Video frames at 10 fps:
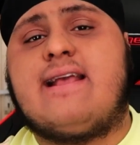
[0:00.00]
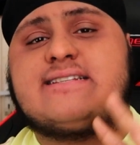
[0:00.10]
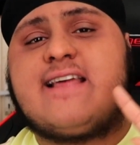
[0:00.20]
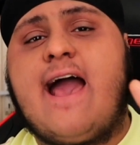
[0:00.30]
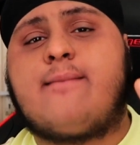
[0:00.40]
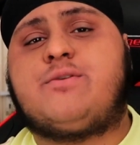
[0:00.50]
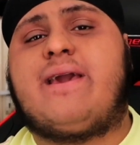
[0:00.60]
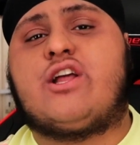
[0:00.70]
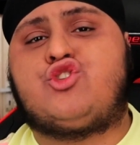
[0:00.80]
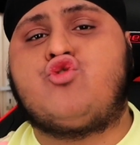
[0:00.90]
it's time to
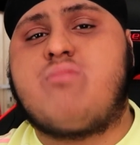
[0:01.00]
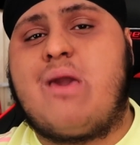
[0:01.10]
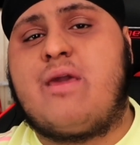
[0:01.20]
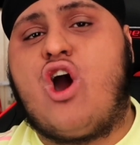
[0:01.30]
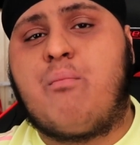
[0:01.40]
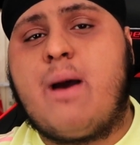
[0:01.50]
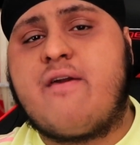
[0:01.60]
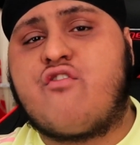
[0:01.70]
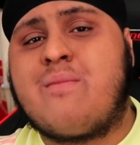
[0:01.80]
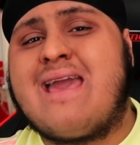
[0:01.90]
make it two, baby.
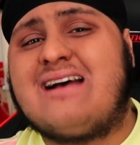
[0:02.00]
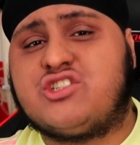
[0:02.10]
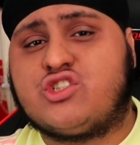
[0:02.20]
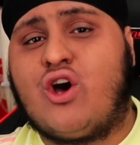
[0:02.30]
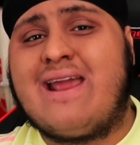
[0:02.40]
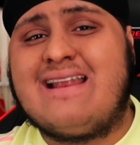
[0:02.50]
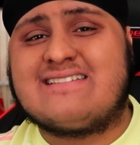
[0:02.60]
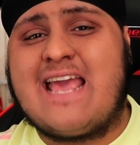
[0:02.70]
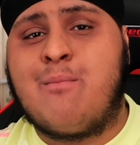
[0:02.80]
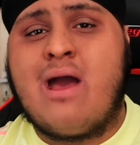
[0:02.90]
Aubameyang for me has to start in this
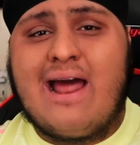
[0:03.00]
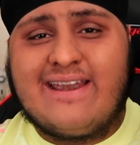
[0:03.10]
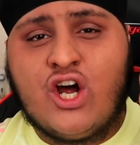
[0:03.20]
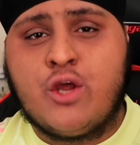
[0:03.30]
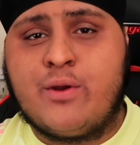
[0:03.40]
game down the